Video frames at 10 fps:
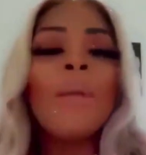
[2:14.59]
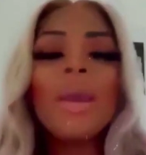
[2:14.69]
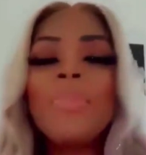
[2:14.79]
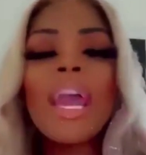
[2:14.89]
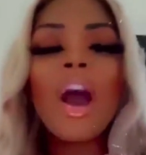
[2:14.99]

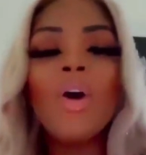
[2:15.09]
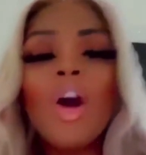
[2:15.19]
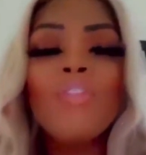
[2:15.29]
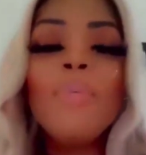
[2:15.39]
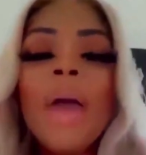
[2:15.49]
Baby girl,
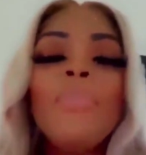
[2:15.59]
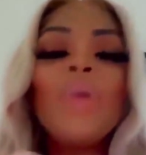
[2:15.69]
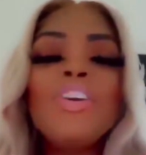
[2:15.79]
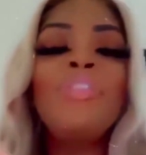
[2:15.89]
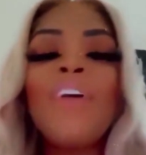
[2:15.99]
remember
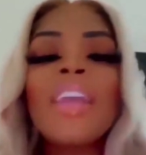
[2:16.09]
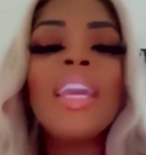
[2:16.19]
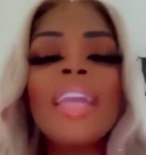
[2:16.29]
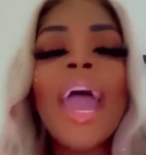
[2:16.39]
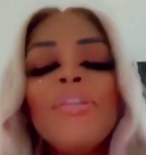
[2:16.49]
where you
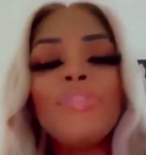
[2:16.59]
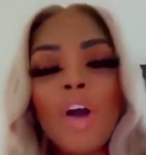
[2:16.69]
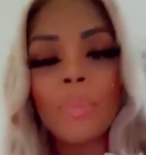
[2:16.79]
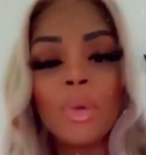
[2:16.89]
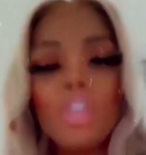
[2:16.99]
fucking came
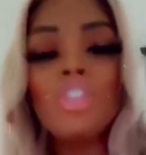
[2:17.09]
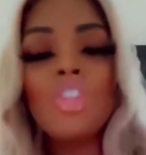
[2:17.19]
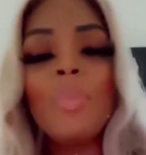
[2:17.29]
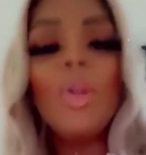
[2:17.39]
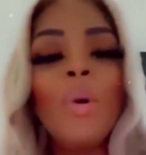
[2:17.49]
from, you
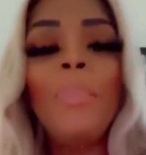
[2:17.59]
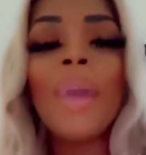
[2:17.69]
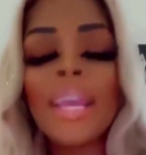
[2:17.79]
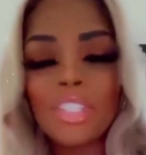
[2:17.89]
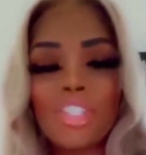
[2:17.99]
stupid little
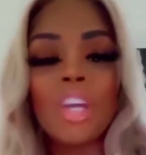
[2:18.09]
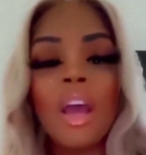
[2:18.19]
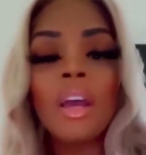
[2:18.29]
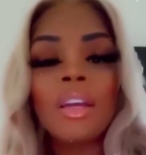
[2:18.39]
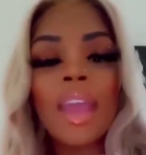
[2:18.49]
bitch.
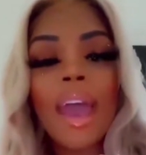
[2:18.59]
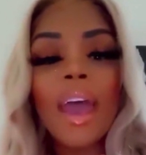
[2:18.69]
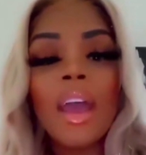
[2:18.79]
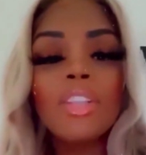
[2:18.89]
Yeah?